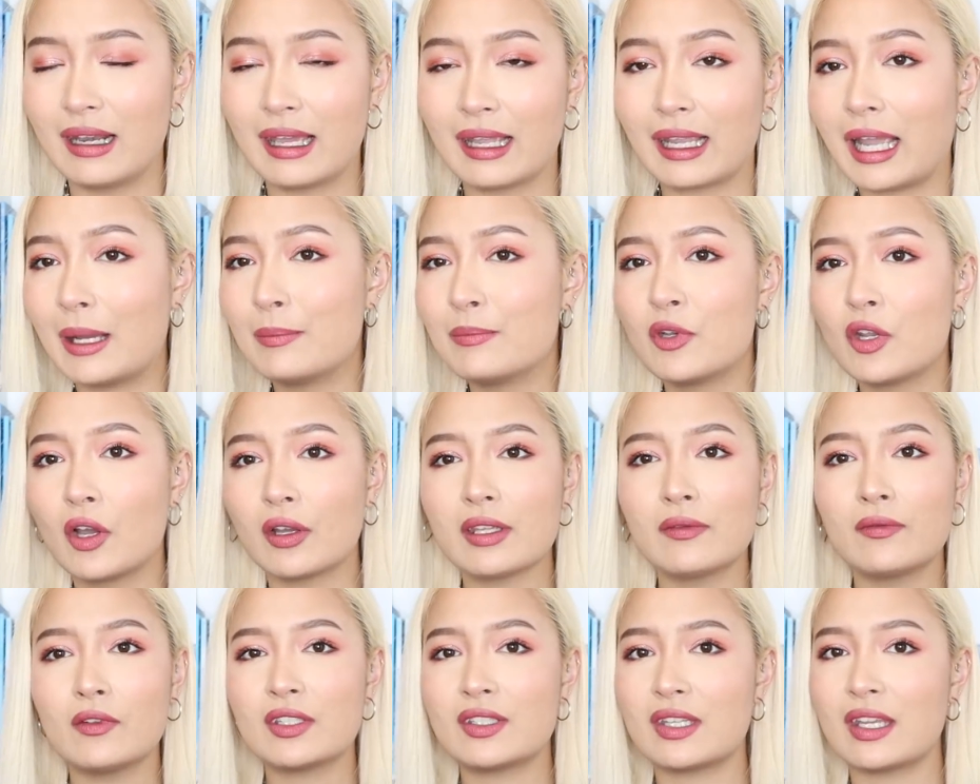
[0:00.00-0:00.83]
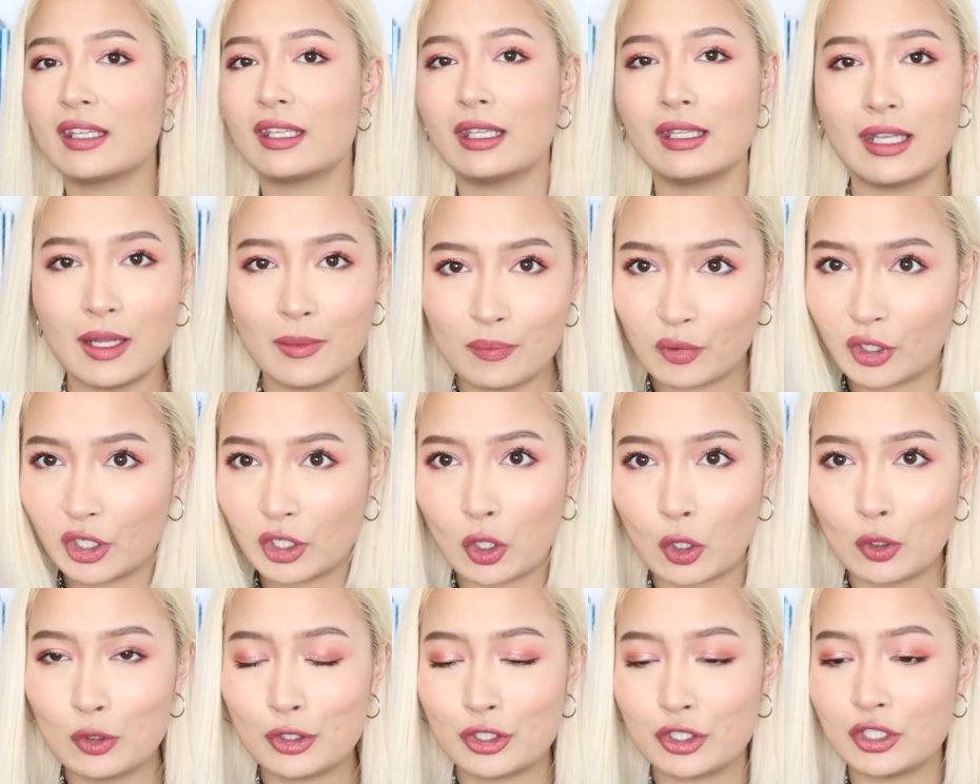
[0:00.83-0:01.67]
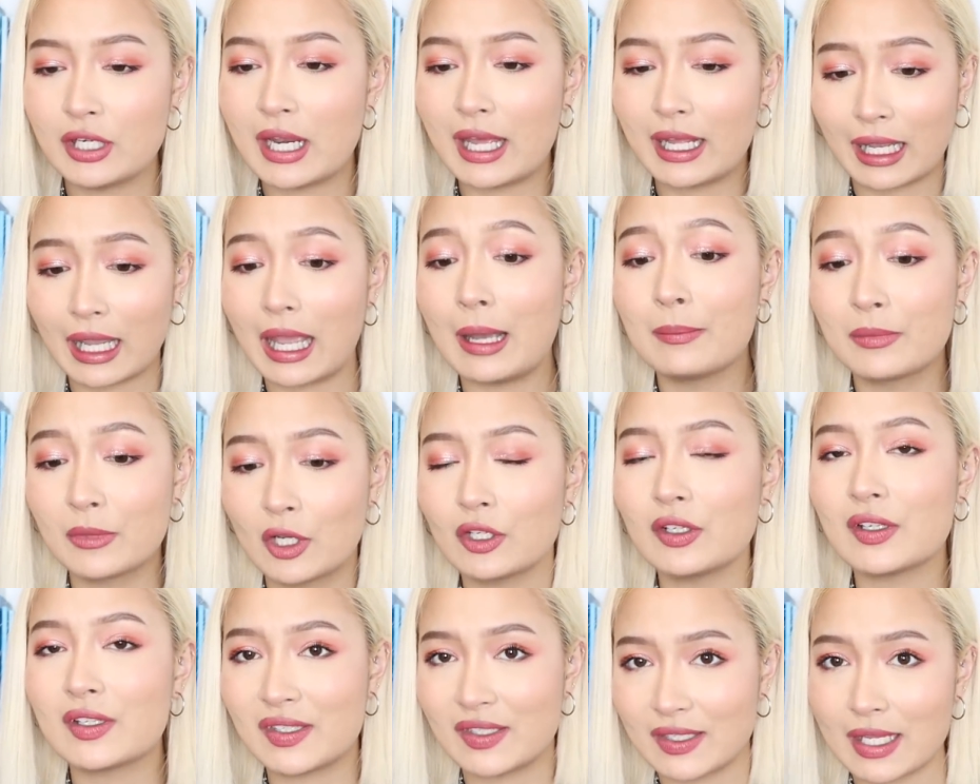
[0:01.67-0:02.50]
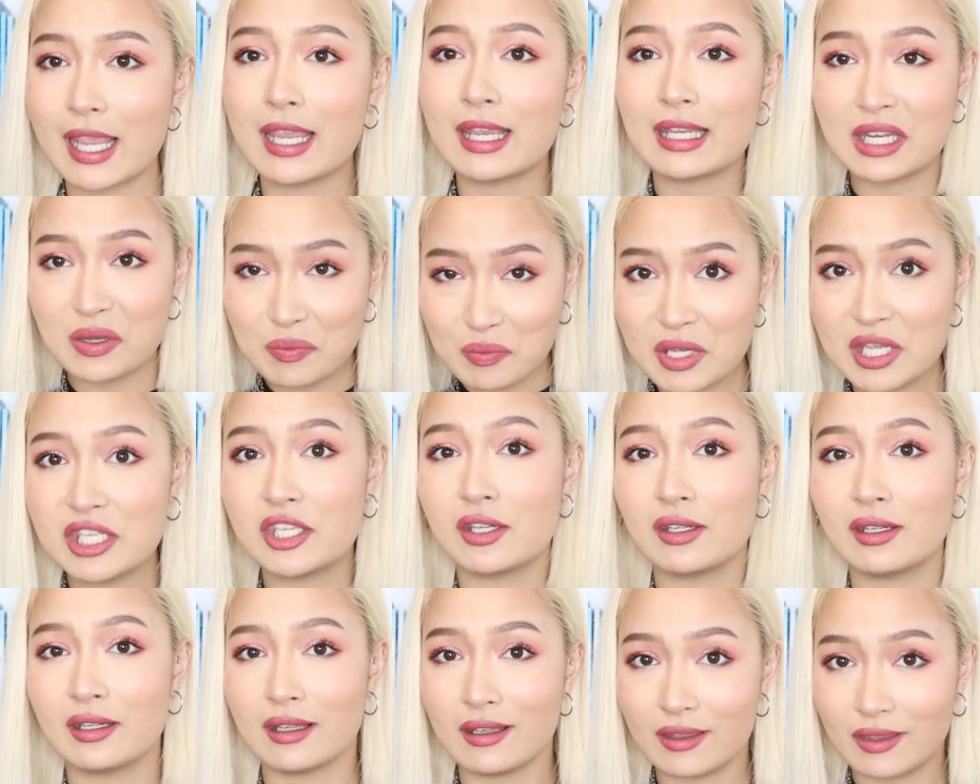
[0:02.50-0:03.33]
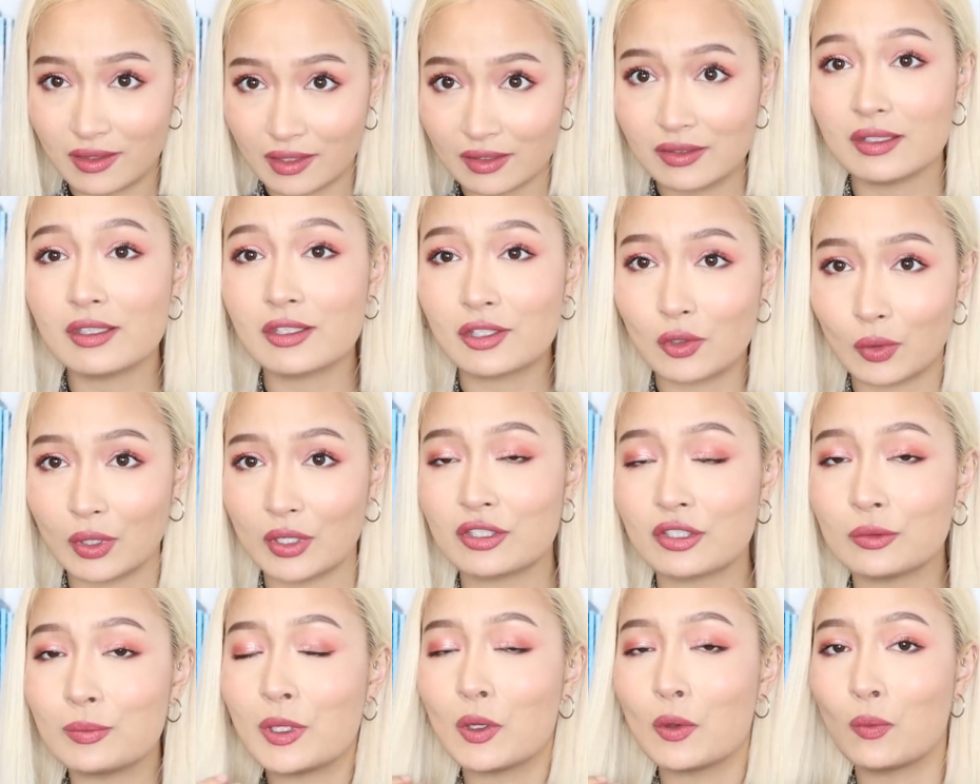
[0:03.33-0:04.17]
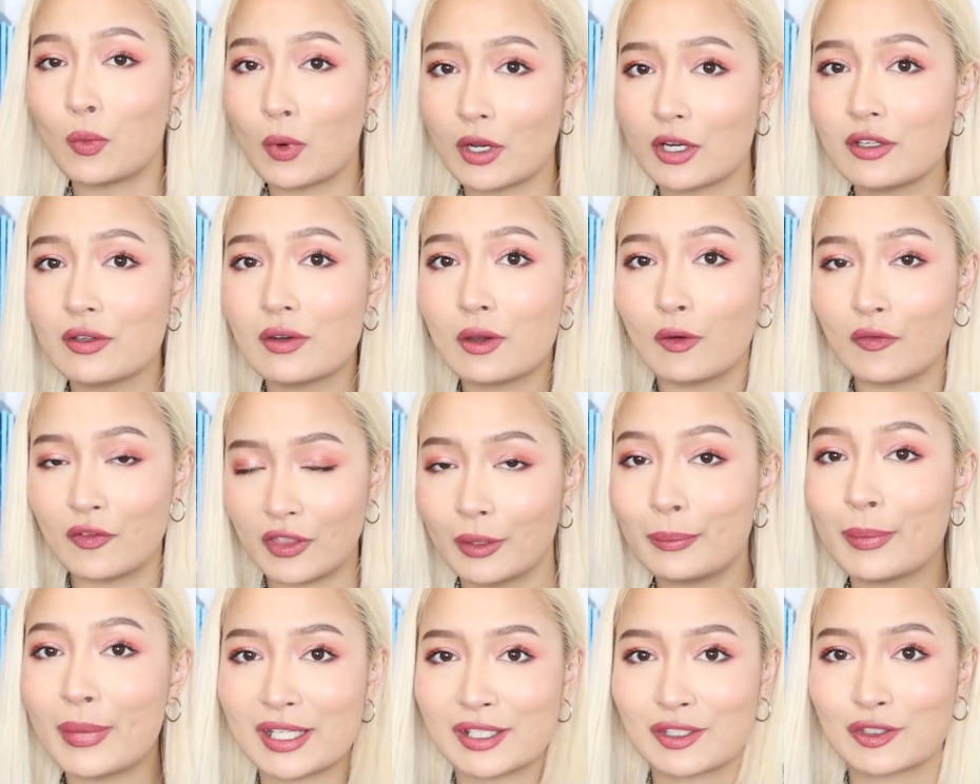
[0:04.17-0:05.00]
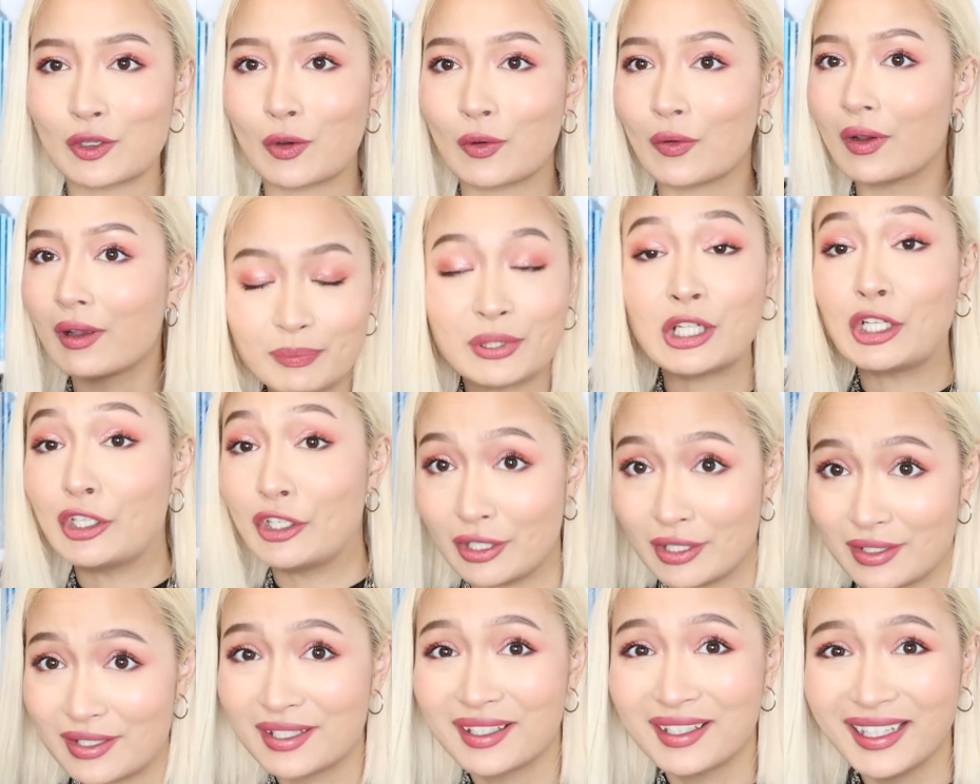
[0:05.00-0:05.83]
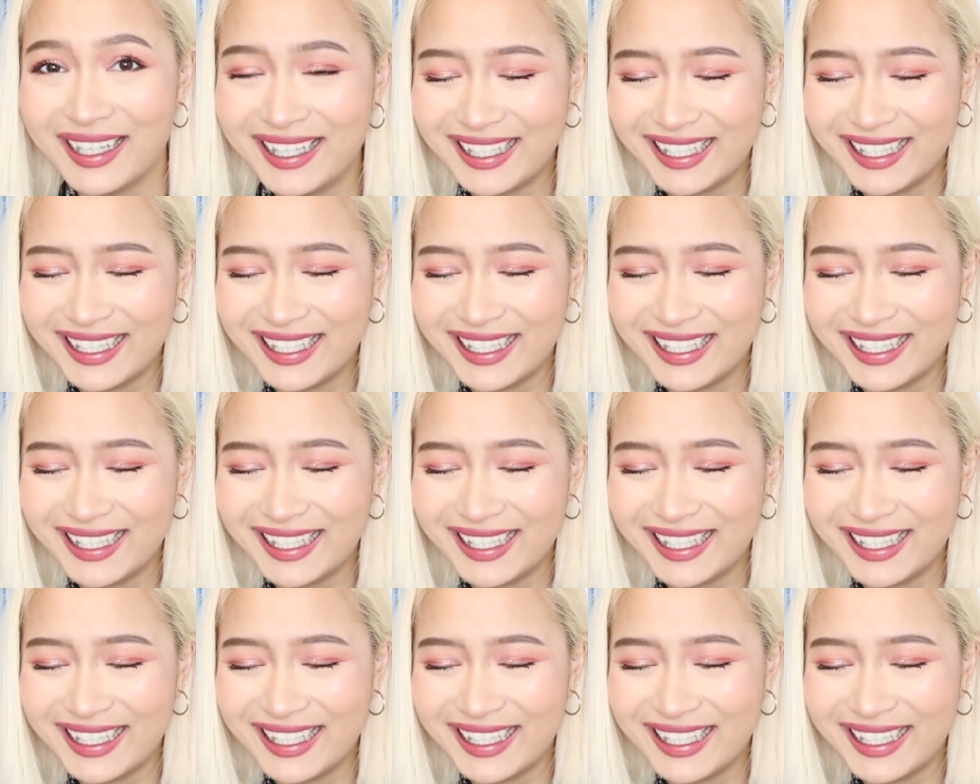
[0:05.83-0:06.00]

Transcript: Like, I'm not even taking any precaution. Like, I'm gonna say immediately this is going to be one of their best songs, period.